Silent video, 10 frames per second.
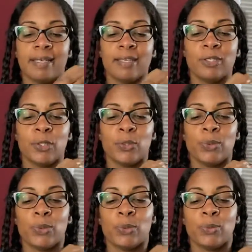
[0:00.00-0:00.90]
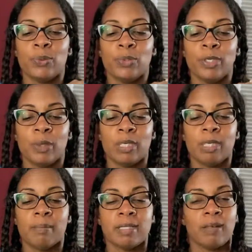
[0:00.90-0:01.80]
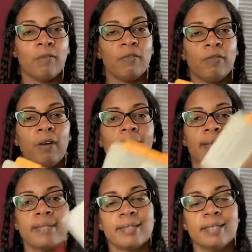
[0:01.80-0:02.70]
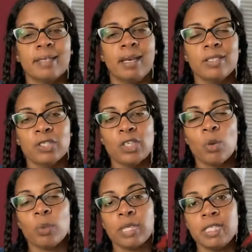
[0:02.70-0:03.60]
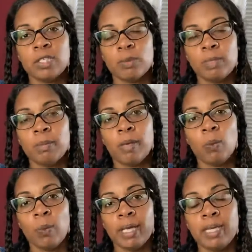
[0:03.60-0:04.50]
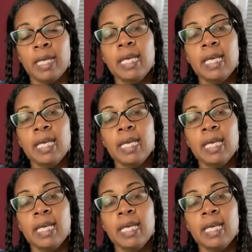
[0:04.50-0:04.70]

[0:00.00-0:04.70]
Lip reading: to, you know, keep myself honest, to know what I need to read by when.